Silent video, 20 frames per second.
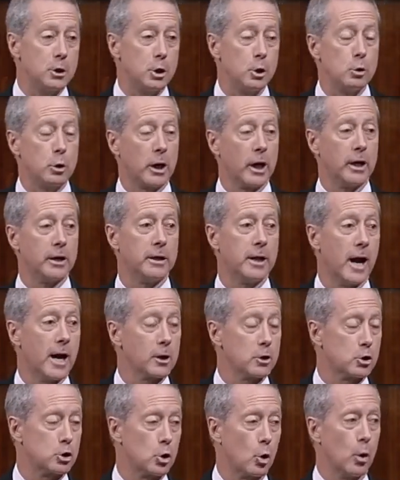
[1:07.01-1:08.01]
to
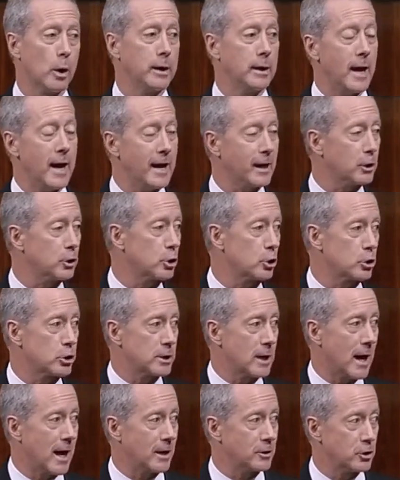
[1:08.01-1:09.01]
conduct joint
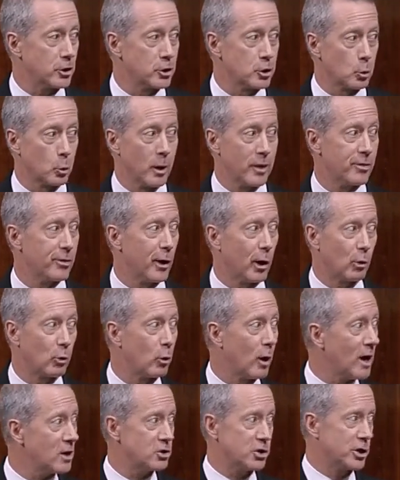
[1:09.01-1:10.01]
exercises with the
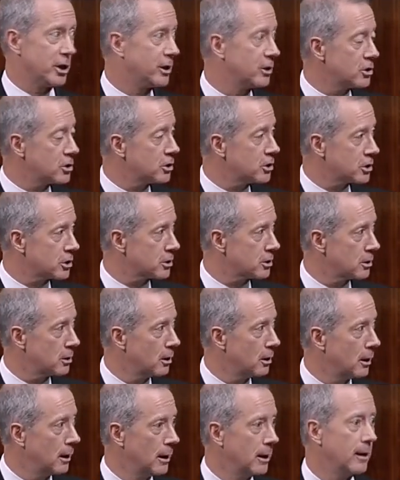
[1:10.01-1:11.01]
Russians
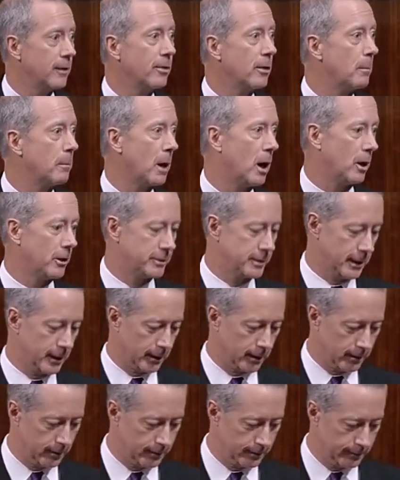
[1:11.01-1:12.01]
in the Baltic.